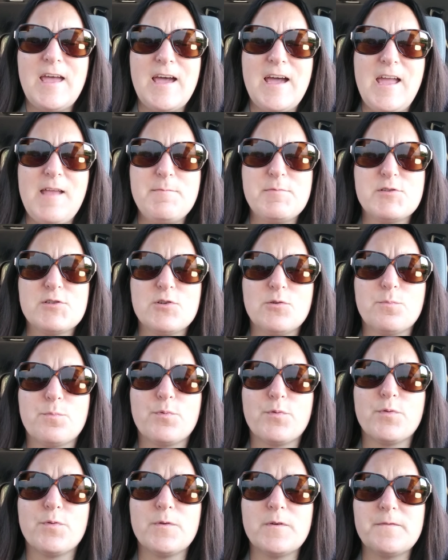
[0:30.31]
I am so
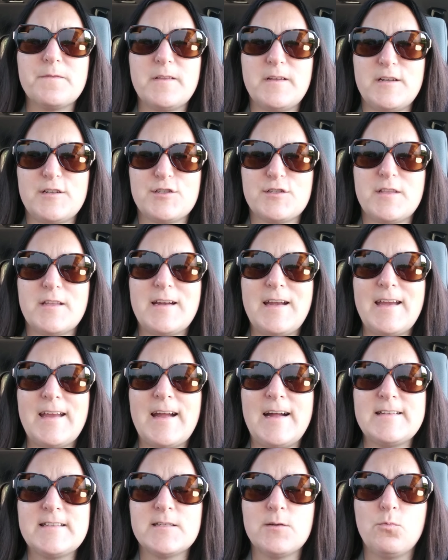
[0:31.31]
privileged that I
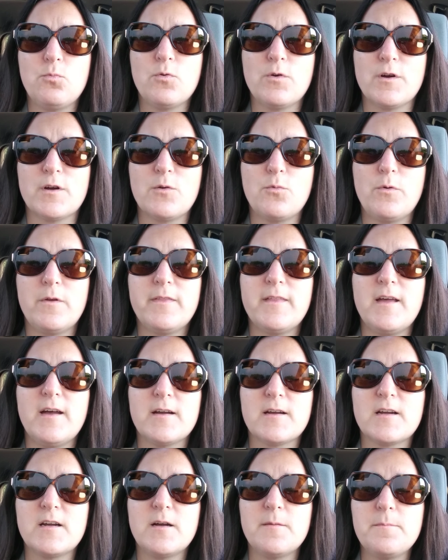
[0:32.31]
got to work with a,
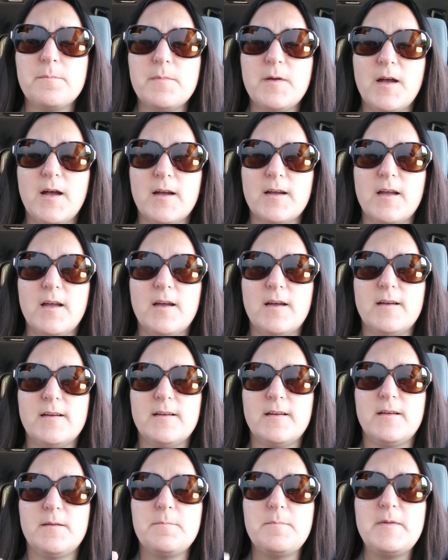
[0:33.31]
a,
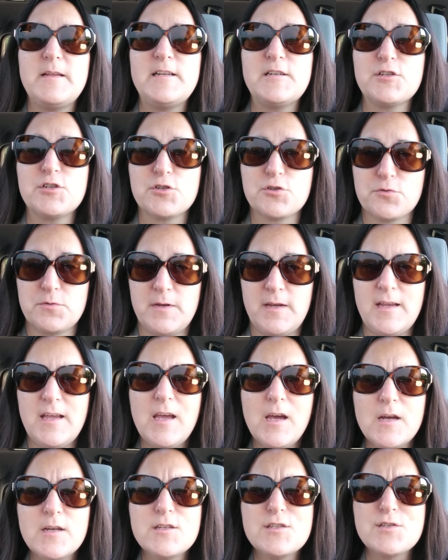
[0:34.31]
a, ministry
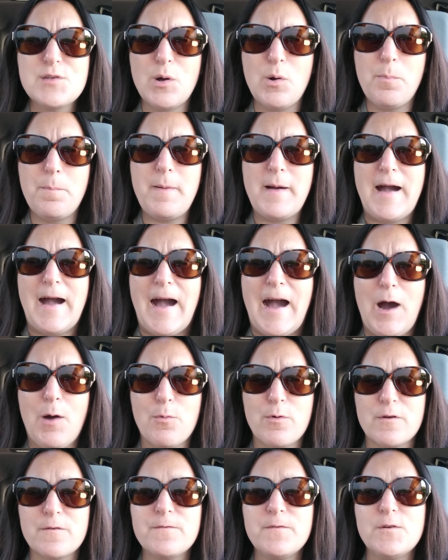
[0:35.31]
so
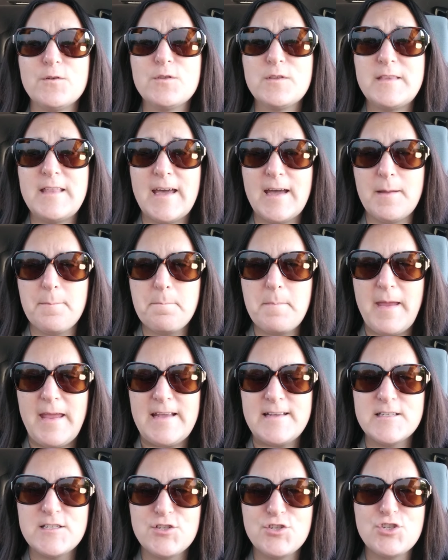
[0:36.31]
powerful that
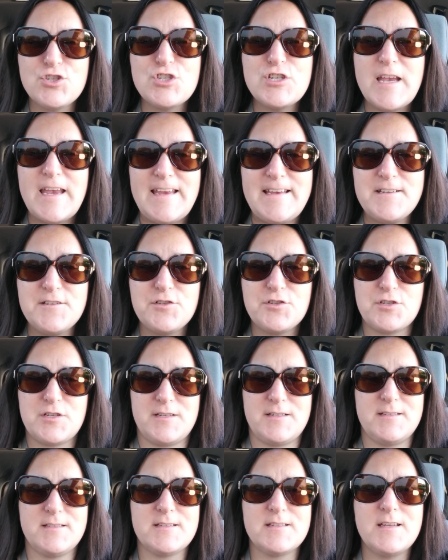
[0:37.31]
makes
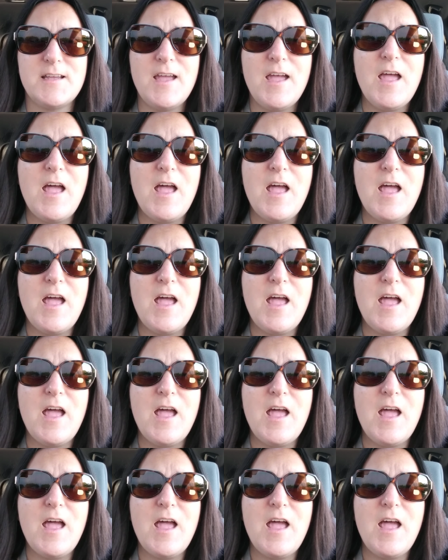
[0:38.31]
changes,